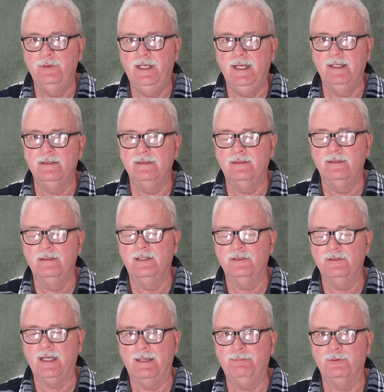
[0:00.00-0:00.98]
kids
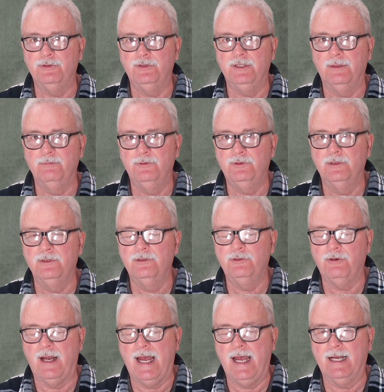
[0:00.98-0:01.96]
discipleship
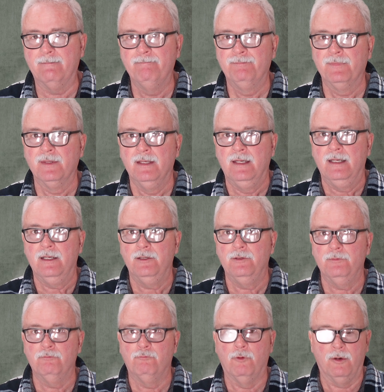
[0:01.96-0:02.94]
track.
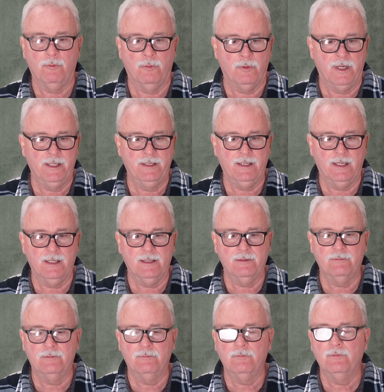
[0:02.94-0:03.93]
One of the
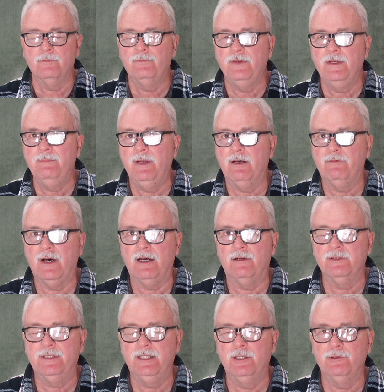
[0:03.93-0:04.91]
female
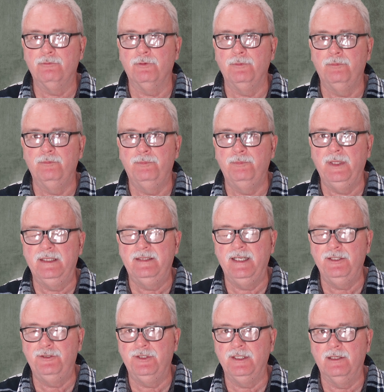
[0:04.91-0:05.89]
volunteers would be
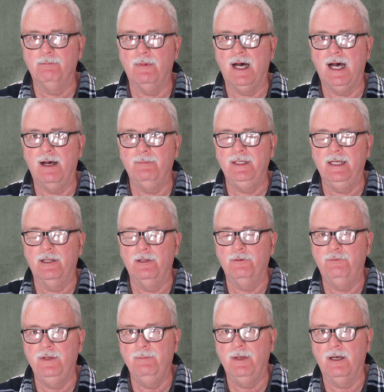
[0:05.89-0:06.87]
teaching the mom, and the other
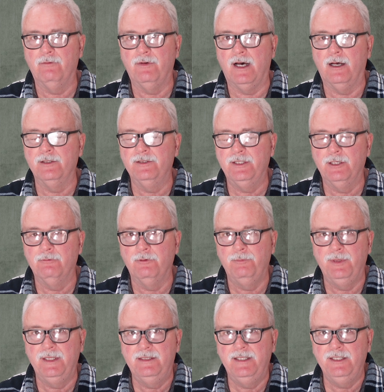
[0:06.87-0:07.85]
female volunteer would
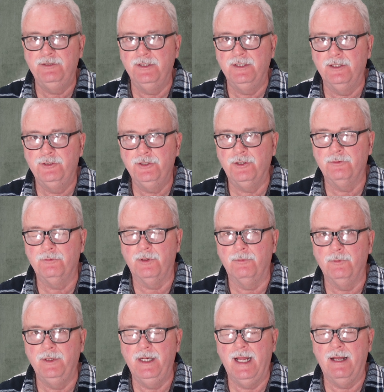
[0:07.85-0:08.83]
be teaching the
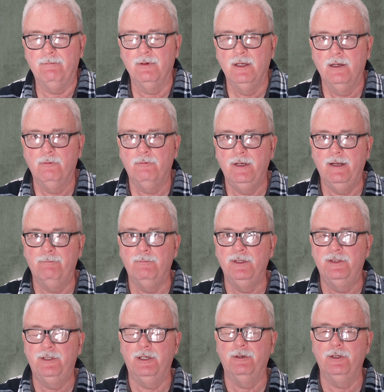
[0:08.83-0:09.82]
children. We'd have we have
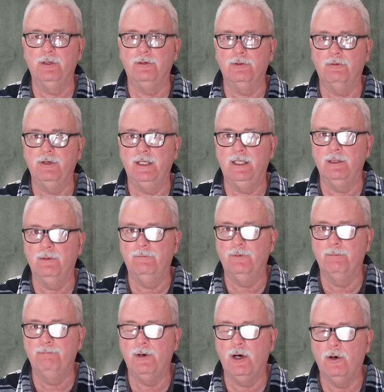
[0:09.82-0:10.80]
material curriculum
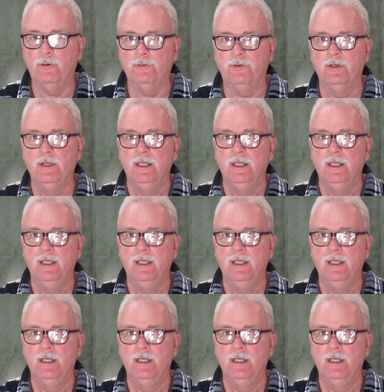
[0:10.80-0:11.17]
for both.